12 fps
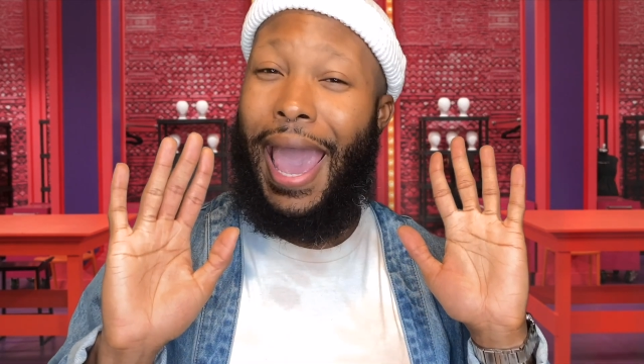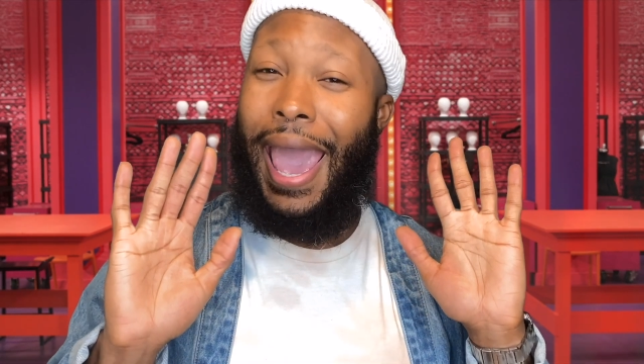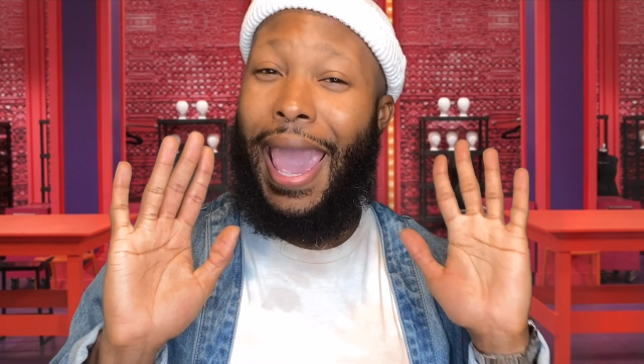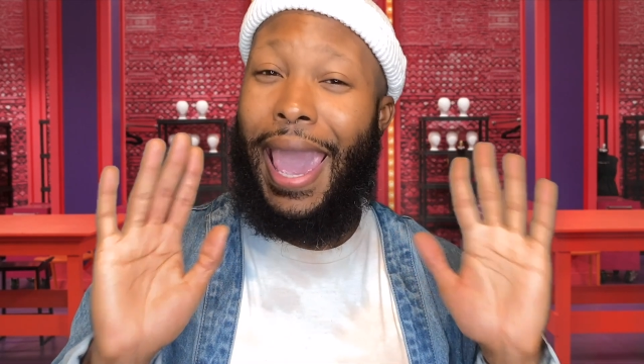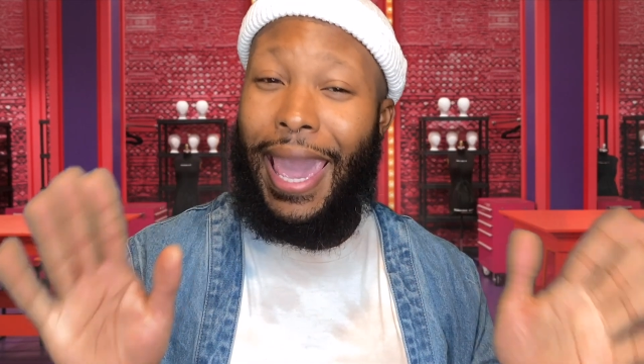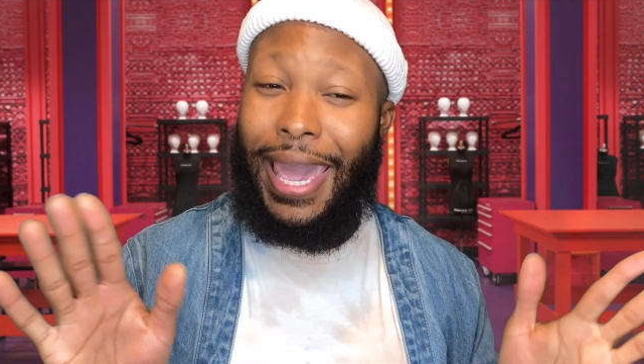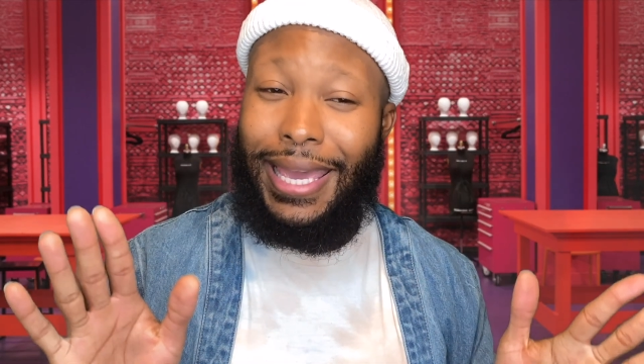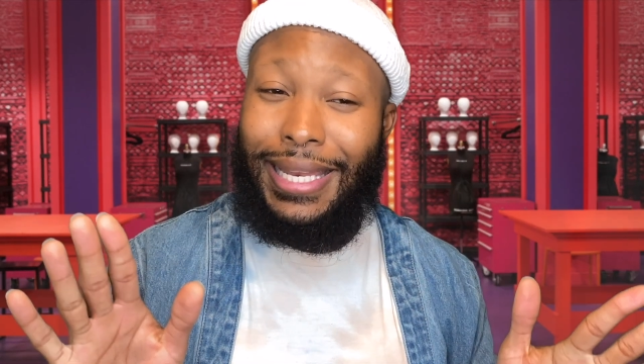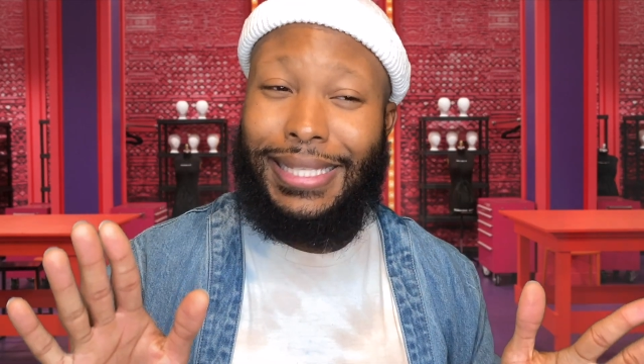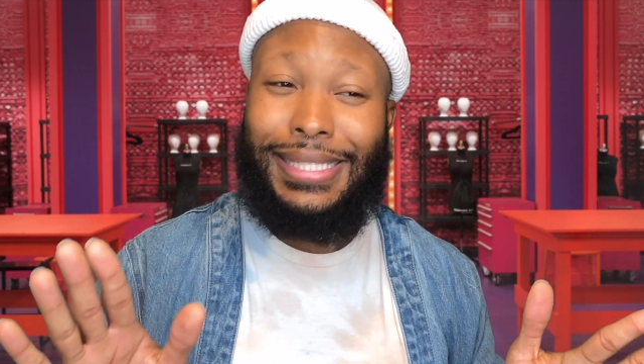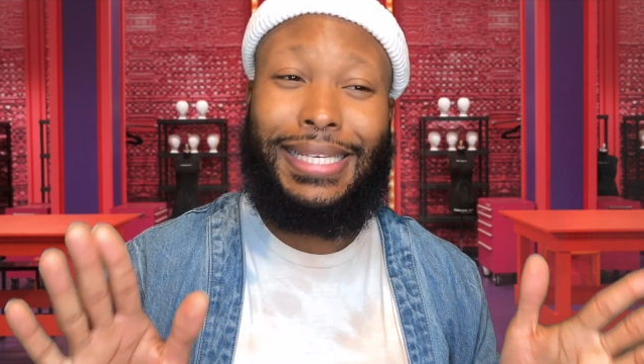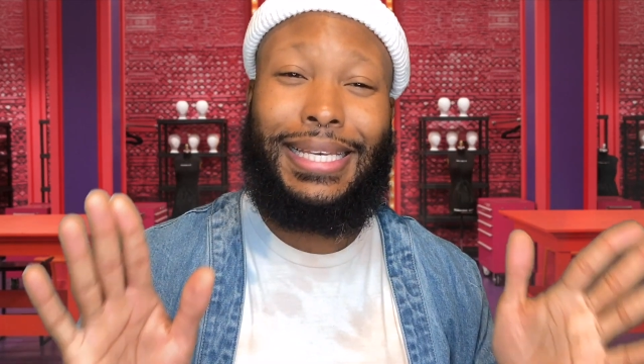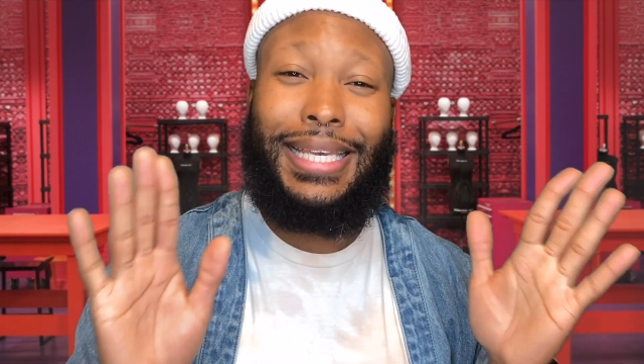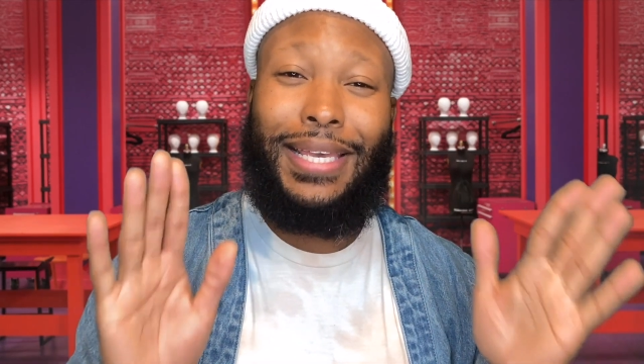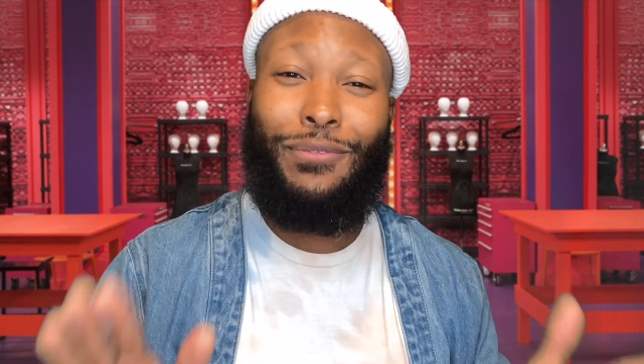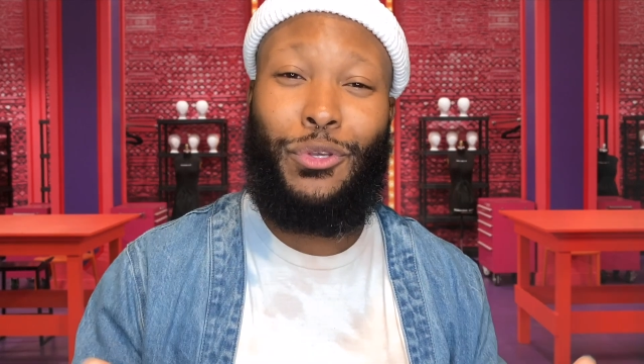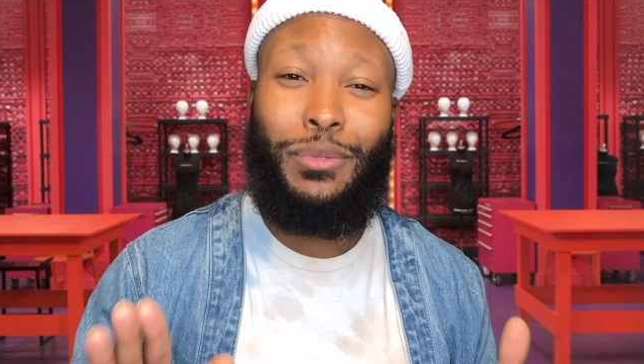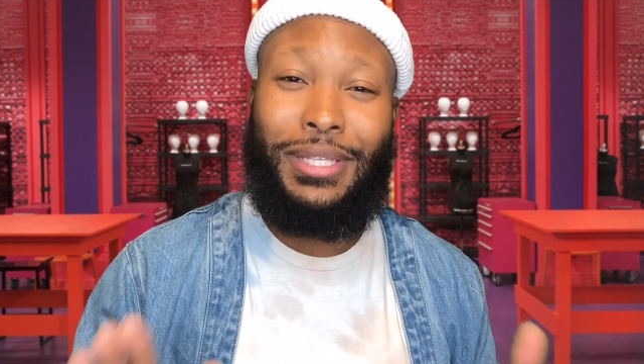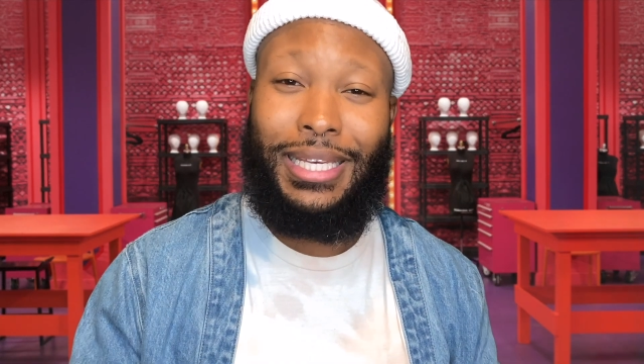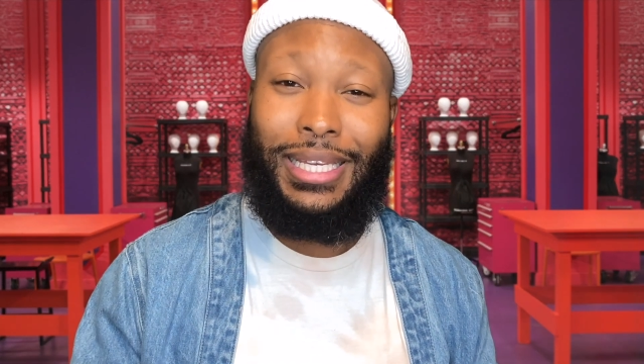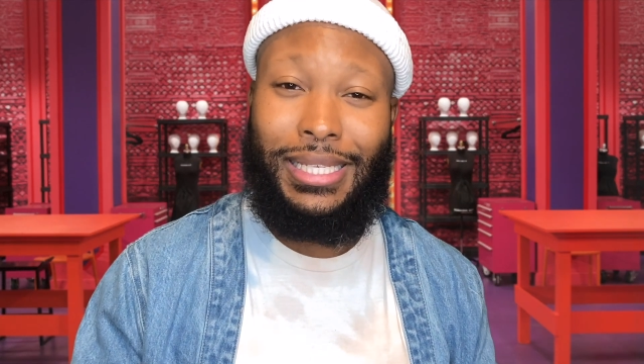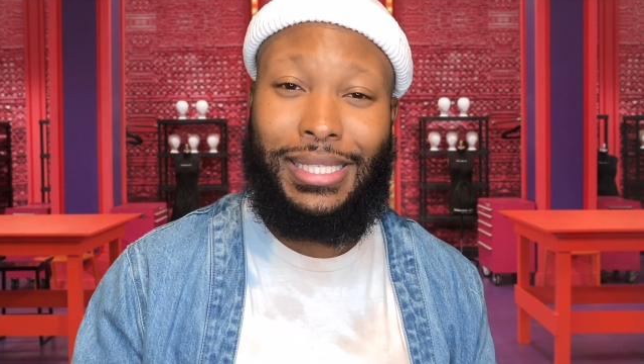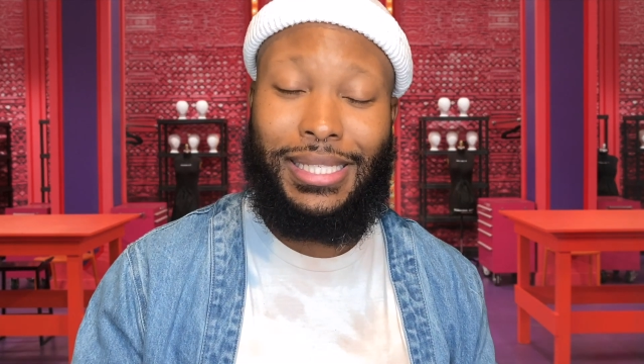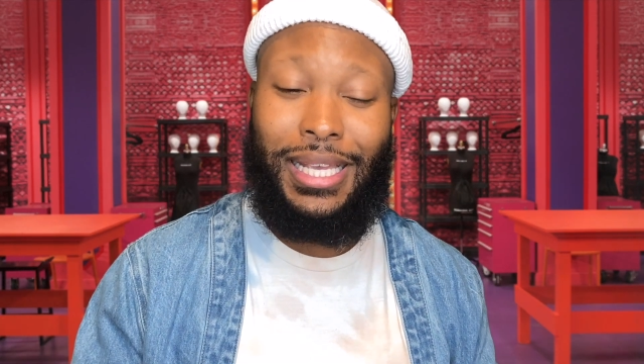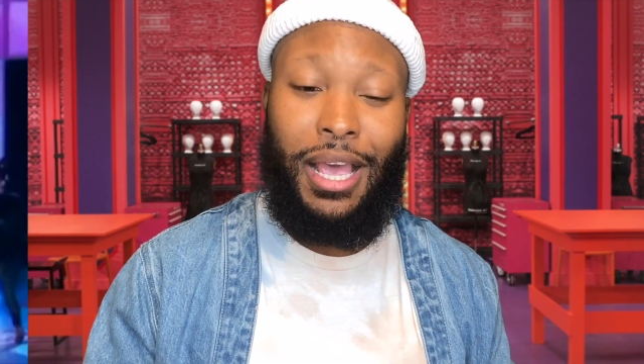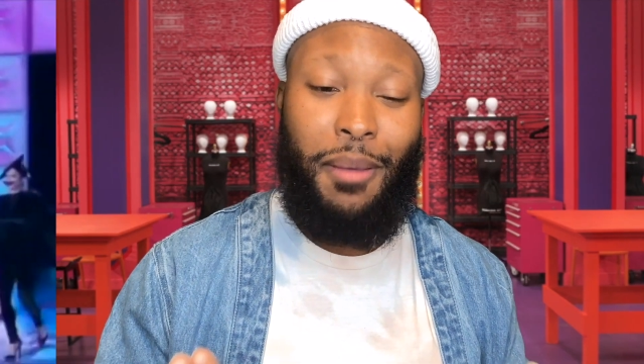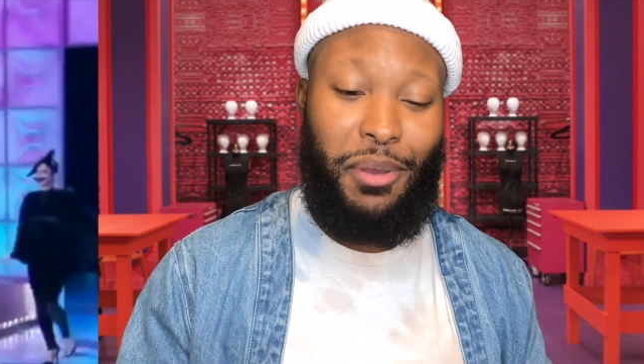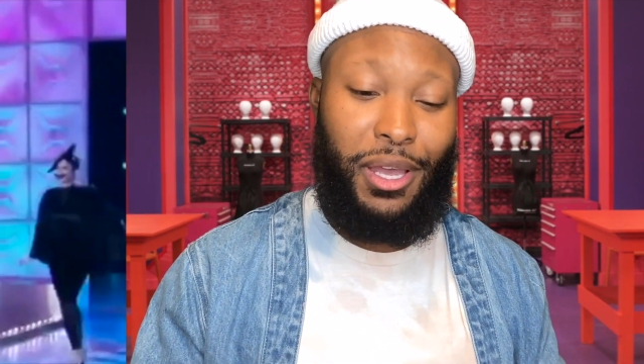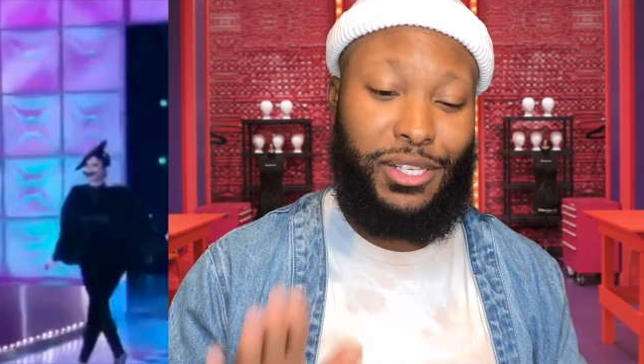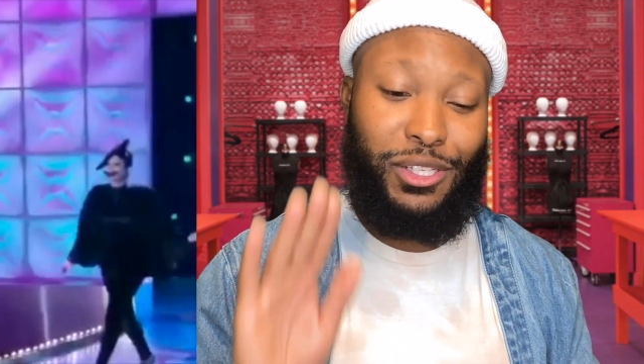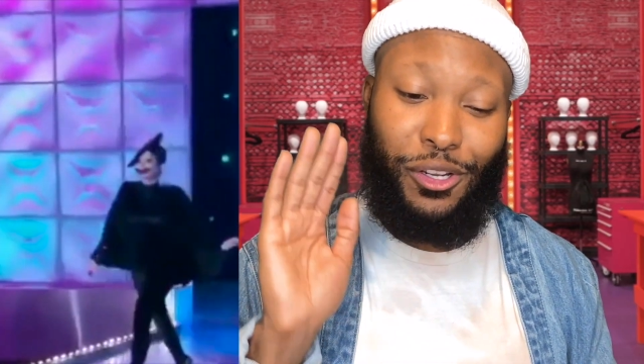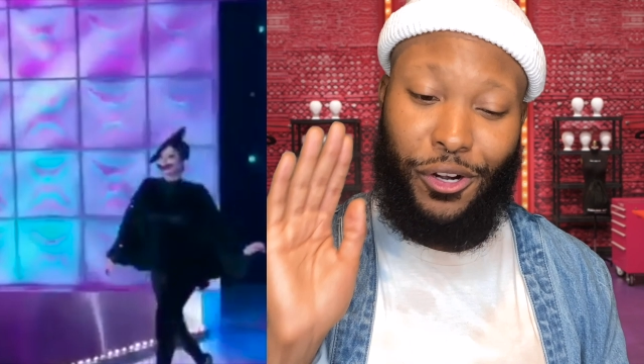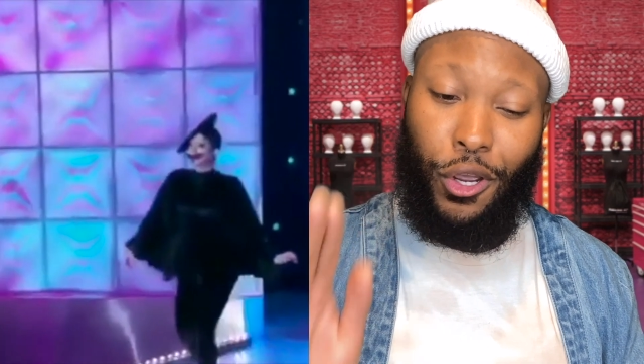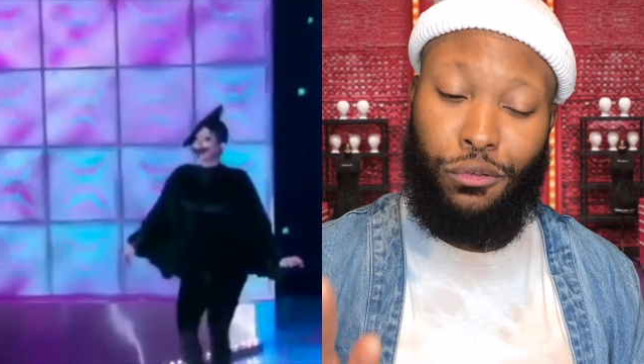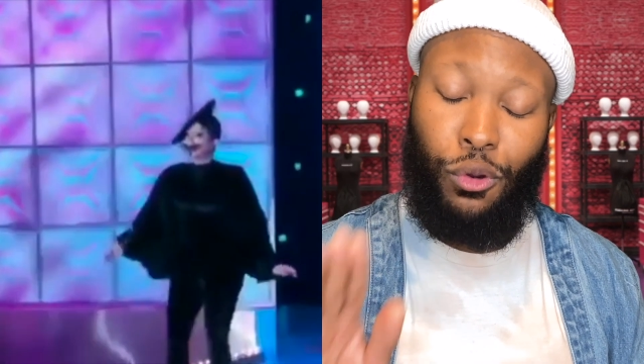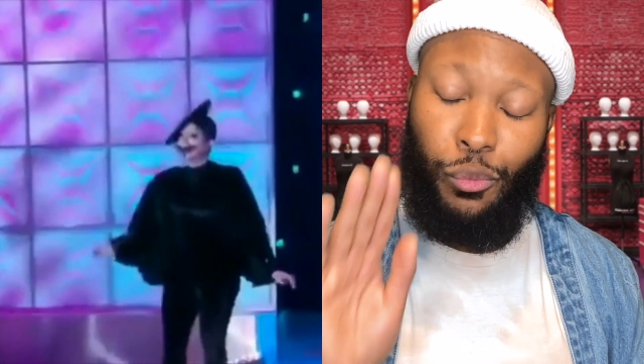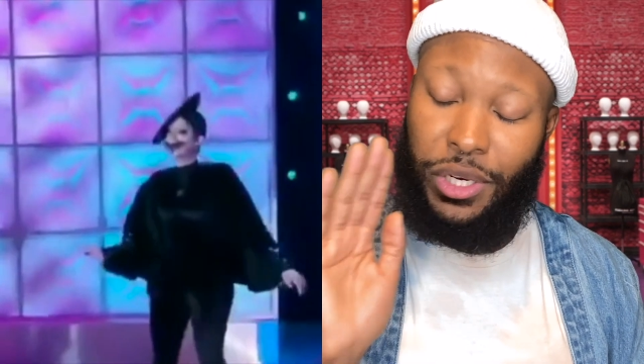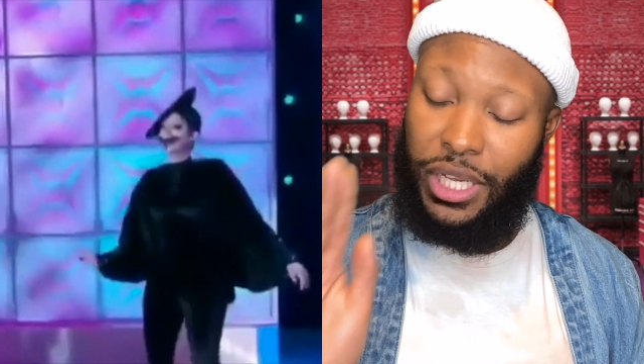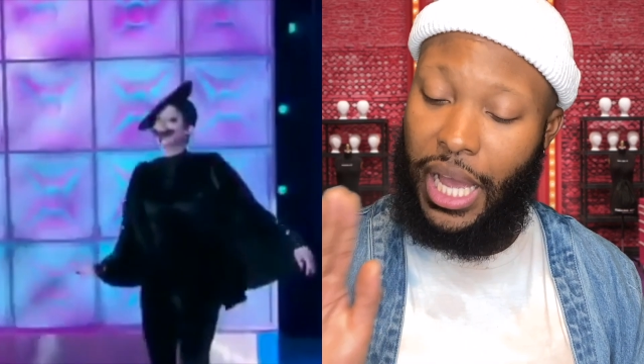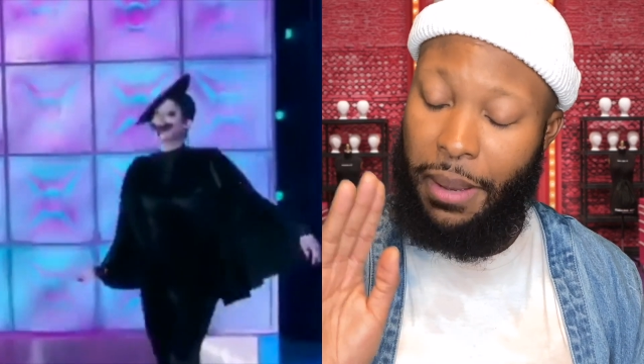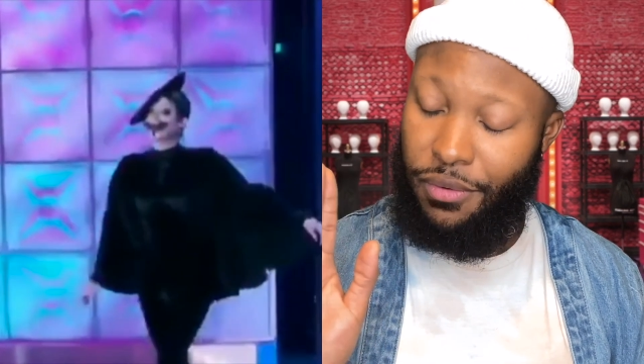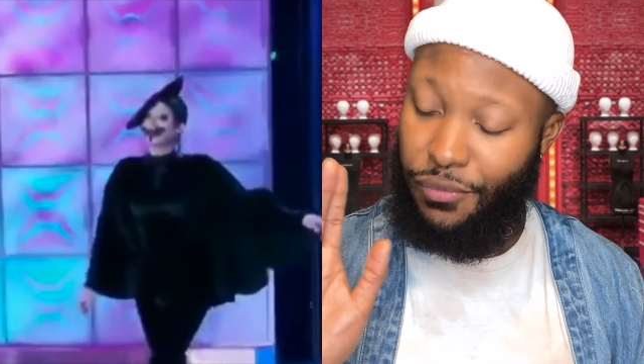hate to give you this because the girls were really coming for